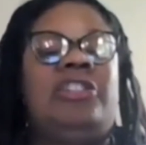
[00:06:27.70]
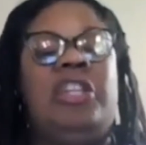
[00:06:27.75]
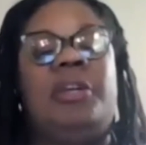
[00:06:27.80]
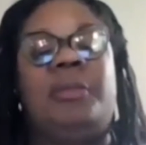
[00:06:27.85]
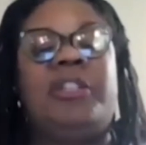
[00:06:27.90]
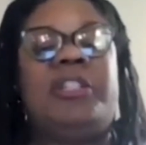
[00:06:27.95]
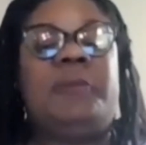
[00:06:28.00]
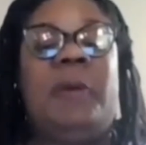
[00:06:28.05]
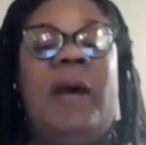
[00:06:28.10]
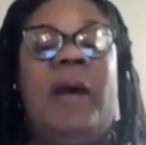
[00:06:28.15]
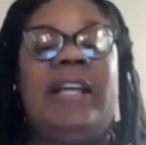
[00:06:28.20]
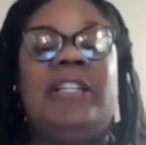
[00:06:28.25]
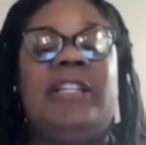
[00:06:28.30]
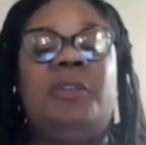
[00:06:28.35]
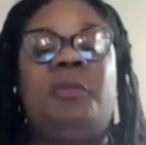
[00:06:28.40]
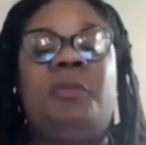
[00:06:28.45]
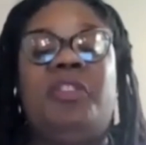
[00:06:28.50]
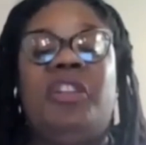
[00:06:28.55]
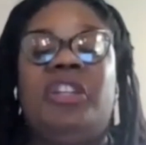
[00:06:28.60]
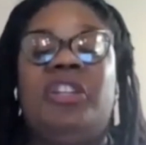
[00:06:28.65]
she
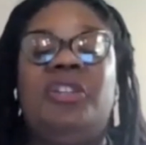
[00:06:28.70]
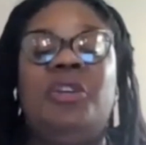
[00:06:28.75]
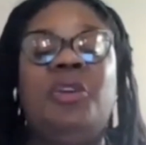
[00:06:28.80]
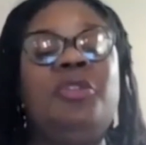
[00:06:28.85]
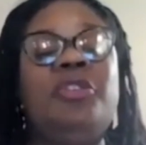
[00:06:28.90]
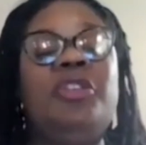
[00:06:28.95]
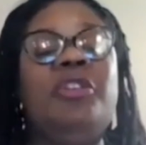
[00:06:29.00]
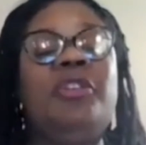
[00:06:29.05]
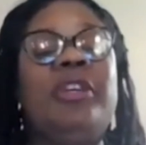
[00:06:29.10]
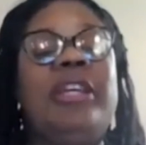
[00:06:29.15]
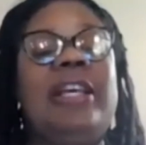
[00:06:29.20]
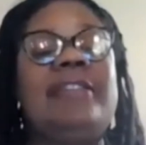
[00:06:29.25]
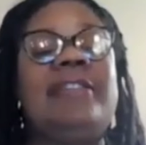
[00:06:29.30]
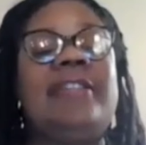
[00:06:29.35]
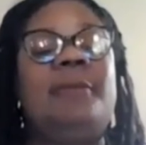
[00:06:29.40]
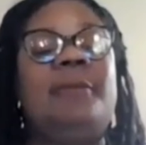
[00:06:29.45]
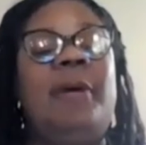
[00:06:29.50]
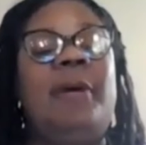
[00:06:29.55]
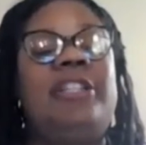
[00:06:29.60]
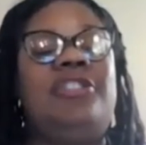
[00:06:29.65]
responded with a cute little
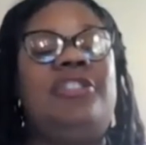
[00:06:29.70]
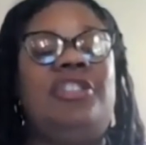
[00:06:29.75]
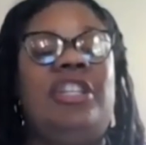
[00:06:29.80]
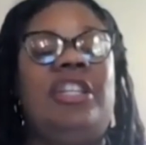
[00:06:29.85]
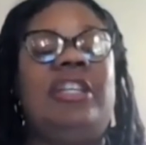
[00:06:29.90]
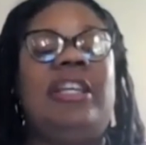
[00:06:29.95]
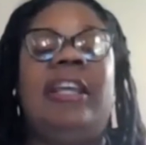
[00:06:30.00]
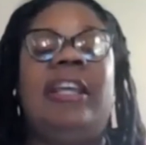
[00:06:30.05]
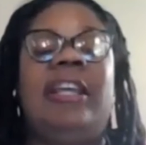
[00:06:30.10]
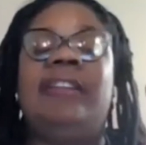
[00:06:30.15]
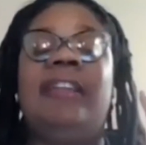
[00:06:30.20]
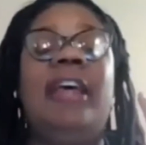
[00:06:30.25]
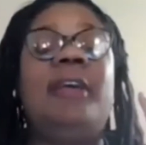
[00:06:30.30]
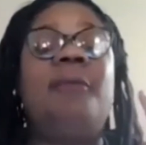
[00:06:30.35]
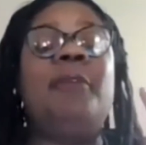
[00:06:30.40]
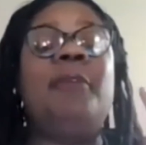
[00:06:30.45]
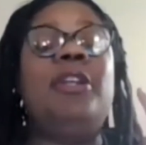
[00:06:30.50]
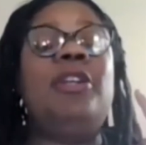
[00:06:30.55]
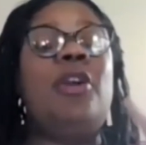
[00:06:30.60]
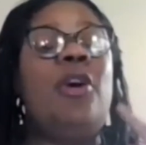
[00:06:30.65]
kiss on my cheek and
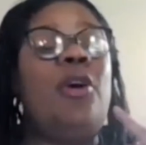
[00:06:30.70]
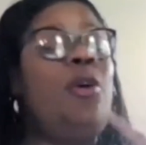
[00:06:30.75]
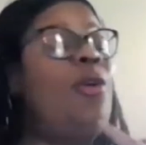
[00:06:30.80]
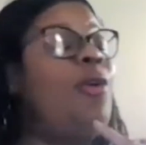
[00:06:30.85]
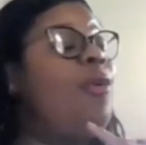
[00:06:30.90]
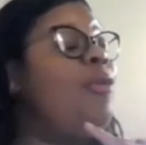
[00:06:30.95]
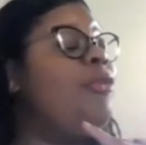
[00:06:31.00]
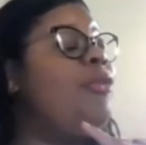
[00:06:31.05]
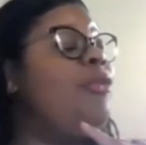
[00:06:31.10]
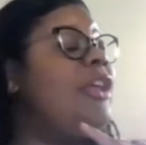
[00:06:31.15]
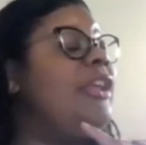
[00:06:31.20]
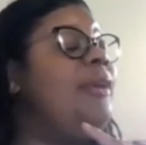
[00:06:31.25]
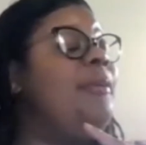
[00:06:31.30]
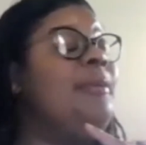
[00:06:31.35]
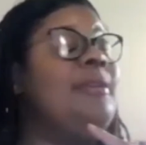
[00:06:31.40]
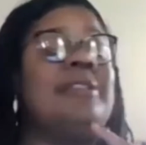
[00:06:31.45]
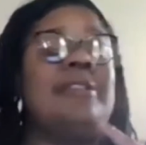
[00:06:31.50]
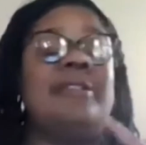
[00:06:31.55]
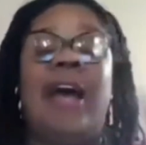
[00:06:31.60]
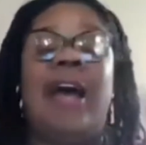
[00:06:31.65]
let me know that it
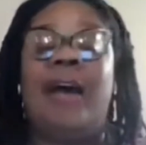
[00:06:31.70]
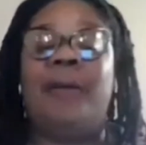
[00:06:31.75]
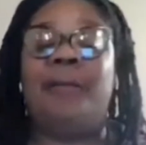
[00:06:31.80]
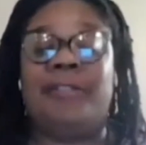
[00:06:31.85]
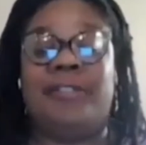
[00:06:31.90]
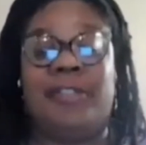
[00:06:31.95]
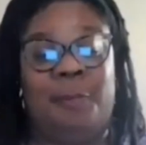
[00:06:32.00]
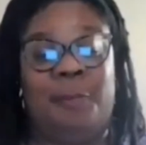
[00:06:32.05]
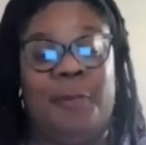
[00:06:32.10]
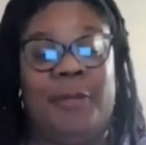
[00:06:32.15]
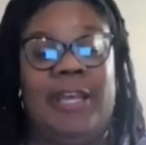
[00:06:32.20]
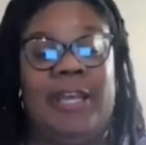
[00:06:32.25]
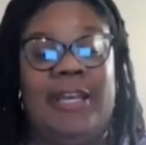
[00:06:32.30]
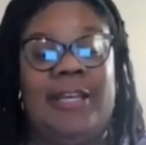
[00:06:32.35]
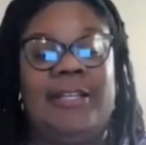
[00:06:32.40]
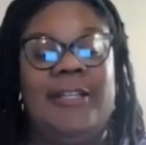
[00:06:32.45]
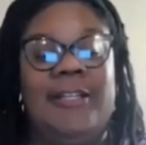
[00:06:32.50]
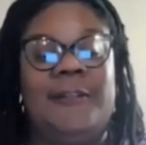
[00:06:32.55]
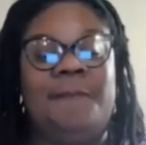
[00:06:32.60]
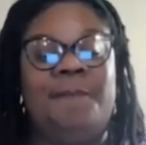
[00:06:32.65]
was not
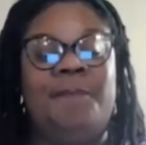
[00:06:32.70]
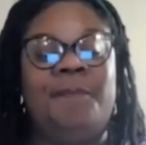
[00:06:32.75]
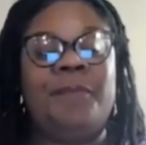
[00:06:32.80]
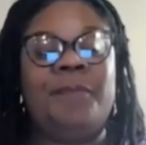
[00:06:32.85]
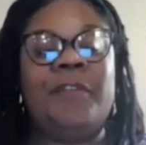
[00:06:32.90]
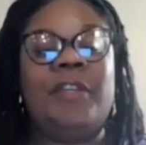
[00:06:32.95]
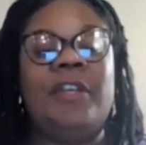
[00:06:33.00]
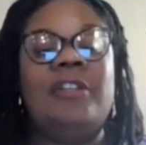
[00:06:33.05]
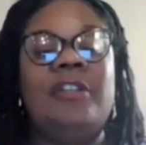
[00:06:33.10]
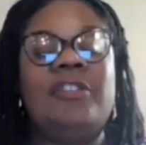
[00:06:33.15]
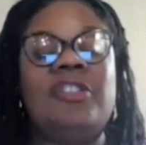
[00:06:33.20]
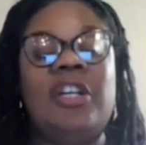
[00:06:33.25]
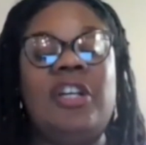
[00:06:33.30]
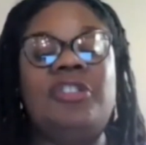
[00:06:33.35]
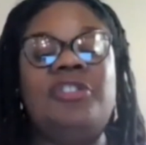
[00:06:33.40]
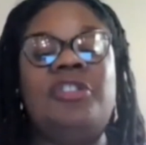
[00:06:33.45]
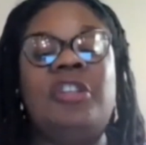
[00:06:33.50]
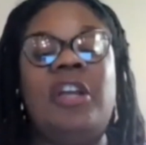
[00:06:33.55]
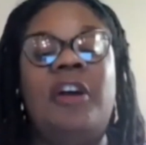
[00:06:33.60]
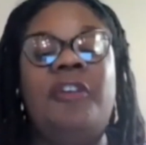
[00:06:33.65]
reciprocated.
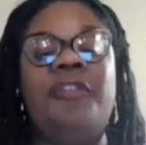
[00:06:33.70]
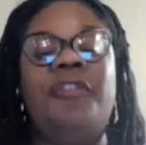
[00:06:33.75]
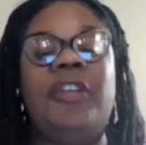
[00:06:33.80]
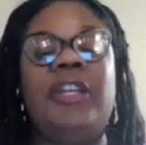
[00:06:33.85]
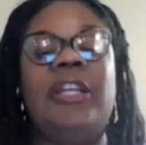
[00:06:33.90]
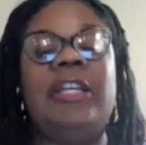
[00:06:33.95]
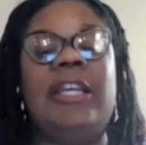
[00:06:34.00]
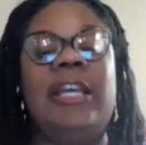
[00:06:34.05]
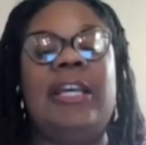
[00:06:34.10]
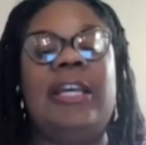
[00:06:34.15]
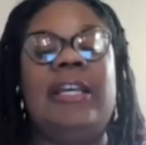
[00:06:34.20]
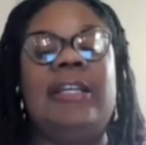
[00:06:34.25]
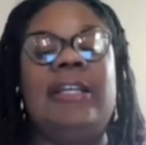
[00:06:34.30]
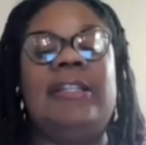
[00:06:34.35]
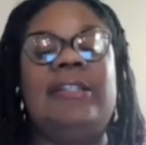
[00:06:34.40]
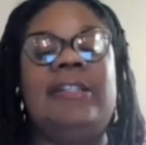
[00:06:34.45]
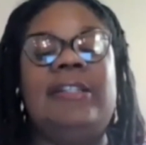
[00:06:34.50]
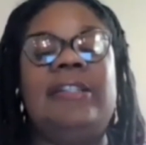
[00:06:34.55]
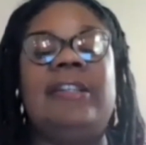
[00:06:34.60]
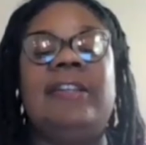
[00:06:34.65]
Such a fitting
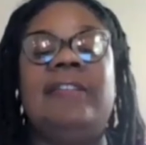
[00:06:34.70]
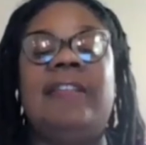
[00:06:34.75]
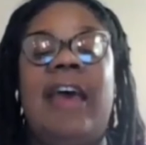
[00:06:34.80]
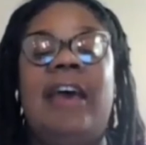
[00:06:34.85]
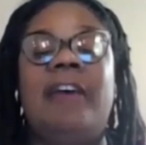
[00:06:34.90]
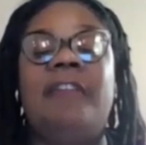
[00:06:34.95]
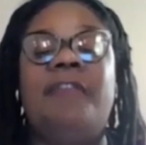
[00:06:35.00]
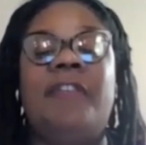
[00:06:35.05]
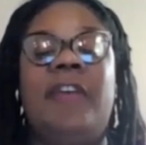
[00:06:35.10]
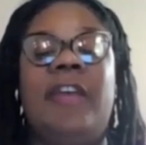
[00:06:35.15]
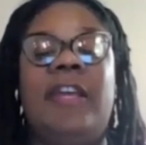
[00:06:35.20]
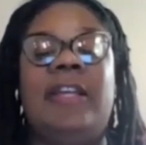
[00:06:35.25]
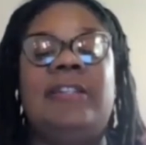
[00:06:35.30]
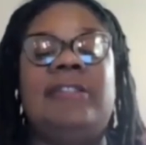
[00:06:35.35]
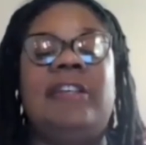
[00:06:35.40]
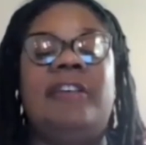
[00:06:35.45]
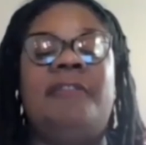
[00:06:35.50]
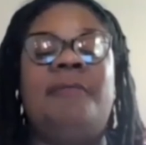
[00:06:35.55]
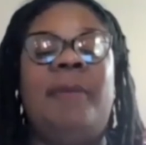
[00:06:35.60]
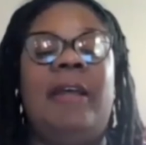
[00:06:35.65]
end to that
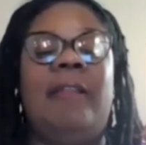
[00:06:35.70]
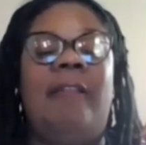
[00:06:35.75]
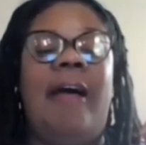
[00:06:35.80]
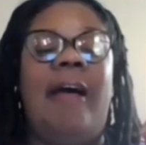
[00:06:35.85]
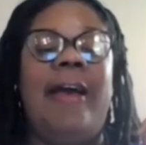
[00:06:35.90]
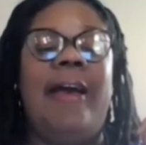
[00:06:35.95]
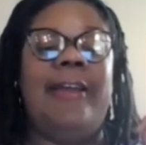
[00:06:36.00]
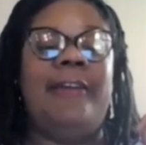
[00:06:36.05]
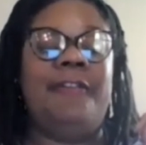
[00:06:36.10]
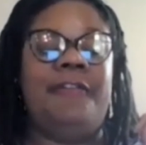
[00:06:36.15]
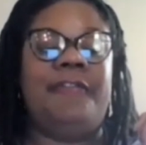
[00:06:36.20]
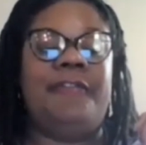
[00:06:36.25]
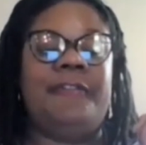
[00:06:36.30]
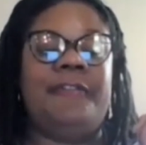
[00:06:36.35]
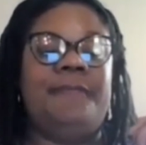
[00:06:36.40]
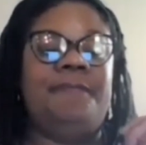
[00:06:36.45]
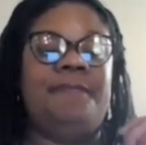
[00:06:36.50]
phase of my life.